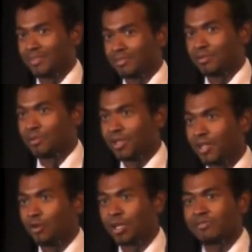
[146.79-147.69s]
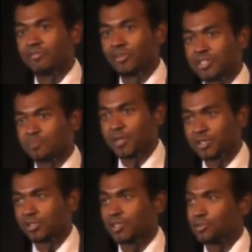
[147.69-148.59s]
we really all have a very
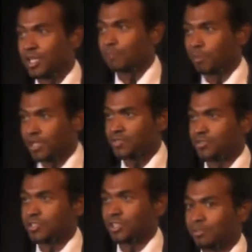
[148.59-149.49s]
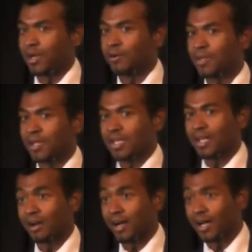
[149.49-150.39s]
special and unique place for Chittama in
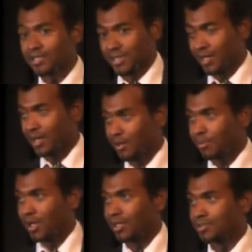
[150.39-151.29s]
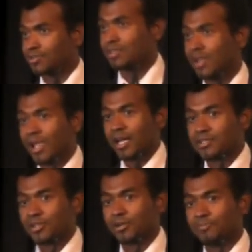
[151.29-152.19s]
our hearts and in our minds. And
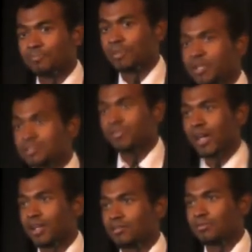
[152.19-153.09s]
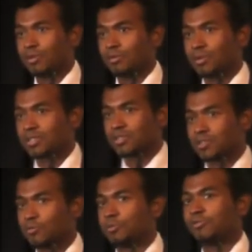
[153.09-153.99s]
so, because of that, we're just
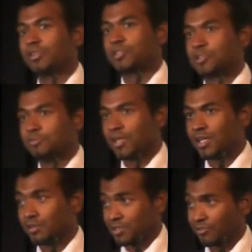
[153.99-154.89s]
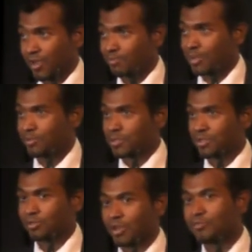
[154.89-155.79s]
so privileged to be here as a family. We're so
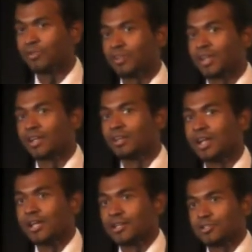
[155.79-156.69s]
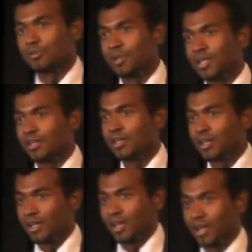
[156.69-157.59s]
grateful that so many
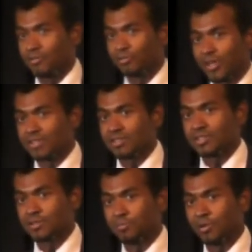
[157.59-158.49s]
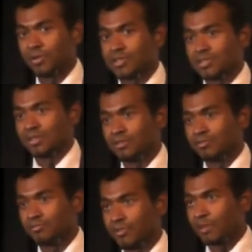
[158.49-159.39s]
friends and supporters and
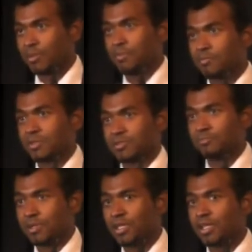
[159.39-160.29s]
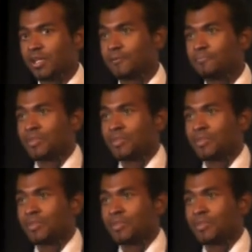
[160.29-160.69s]
family members could be here.